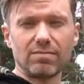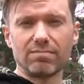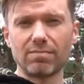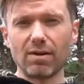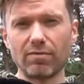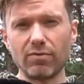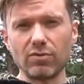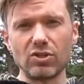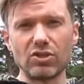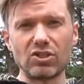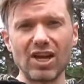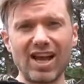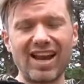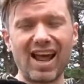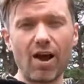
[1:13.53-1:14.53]
Mount Fuji's
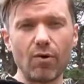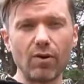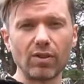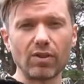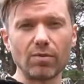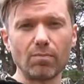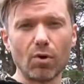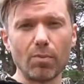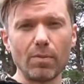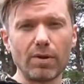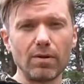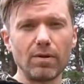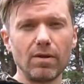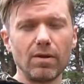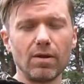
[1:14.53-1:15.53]
not out at the moment,
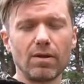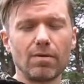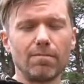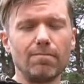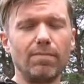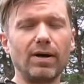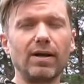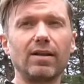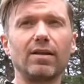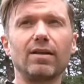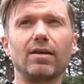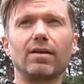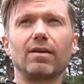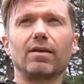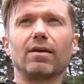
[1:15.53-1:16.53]
but
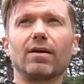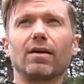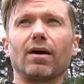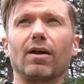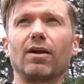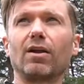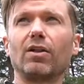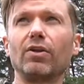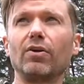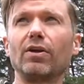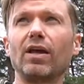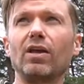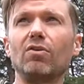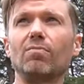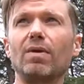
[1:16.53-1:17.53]
on a clear
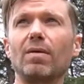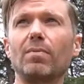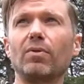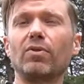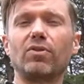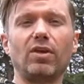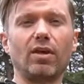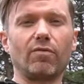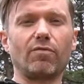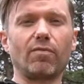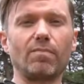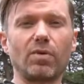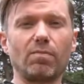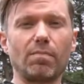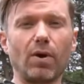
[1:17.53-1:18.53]
day you'd be able to see it from
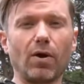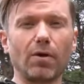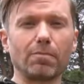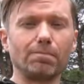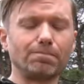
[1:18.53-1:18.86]
this park.